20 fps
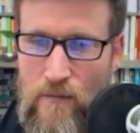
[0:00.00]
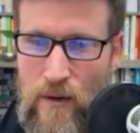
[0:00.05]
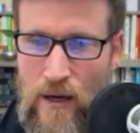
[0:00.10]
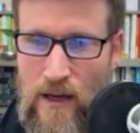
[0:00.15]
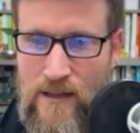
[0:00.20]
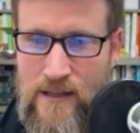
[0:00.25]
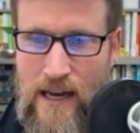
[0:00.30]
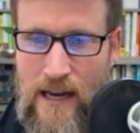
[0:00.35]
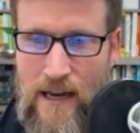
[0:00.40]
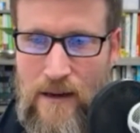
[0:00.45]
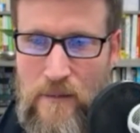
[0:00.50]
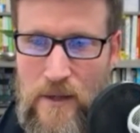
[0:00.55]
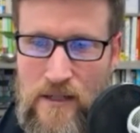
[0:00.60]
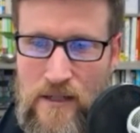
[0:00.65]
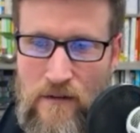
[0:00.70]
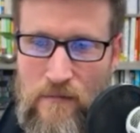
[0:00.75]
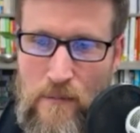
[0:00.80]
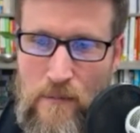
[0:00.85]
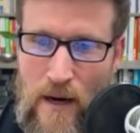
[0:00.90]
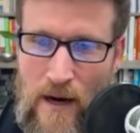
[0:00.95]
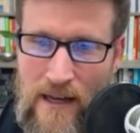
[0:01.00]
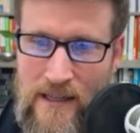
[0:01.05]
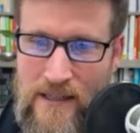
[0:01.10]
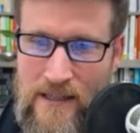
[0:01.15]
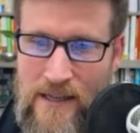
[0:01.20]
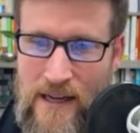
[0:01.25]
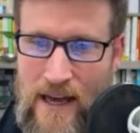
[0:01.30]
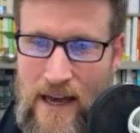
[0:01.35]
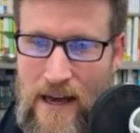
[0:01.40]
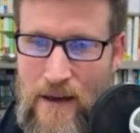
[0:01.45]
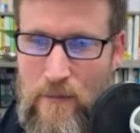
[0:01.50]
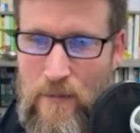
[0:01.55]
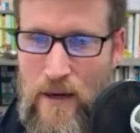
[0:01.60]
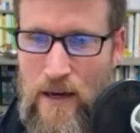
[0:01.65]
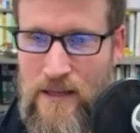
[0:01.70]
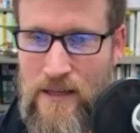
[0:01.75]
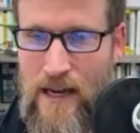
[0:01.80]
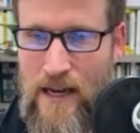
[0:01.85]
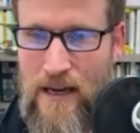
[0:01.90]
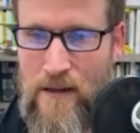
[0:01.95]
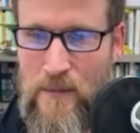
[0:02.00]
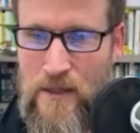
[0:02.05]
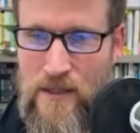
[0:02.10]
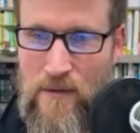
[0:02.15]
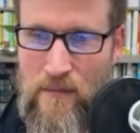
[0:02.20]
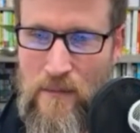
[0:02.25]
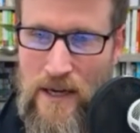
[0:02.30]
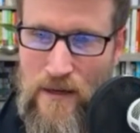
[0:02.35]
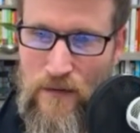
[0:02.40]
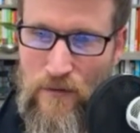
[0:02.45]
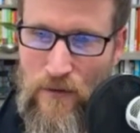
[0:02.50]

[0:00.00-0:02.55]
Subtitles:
plus elements of mindset plus elements of mental